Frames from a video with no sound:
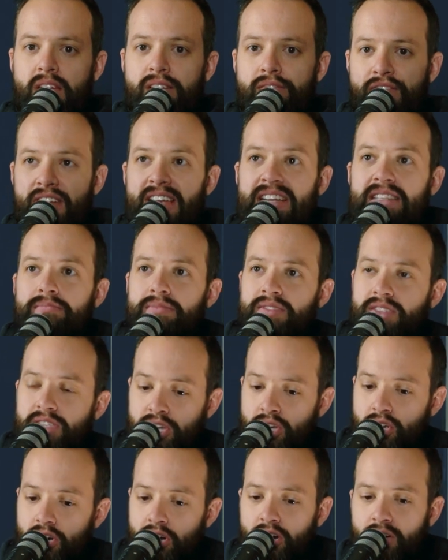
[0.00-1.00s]
Phantom
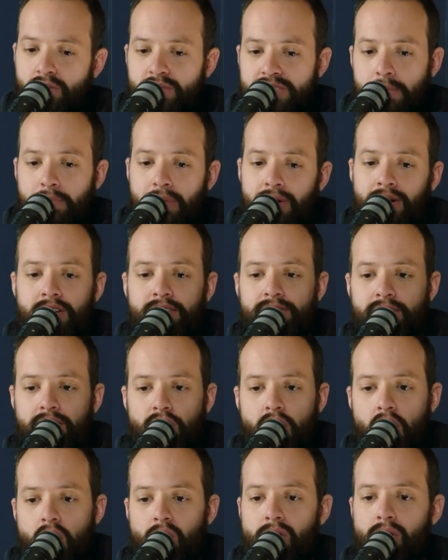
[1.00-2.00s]
Secure was a part of a
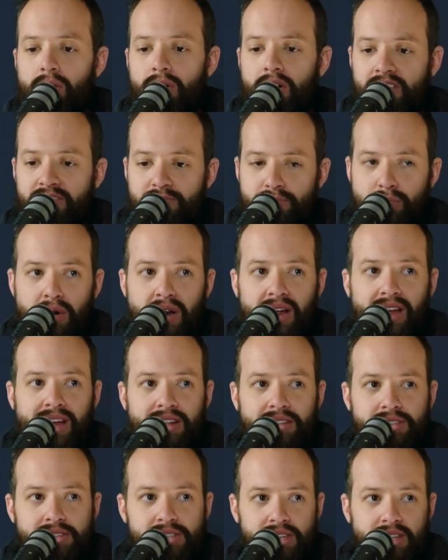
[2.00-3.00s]
cohort of
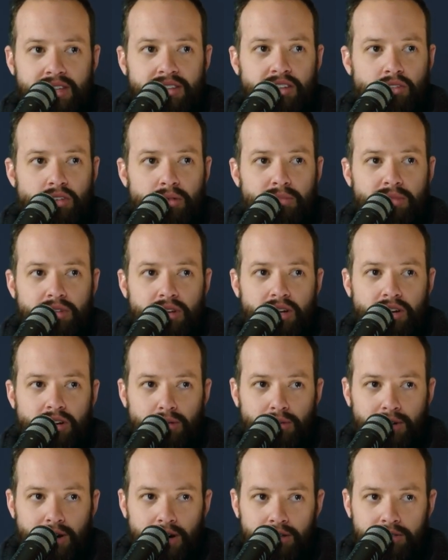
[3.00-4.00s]
brands in the criminal
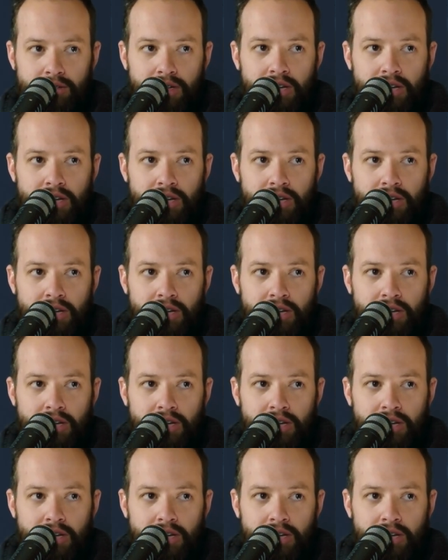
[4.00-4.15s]
underworld.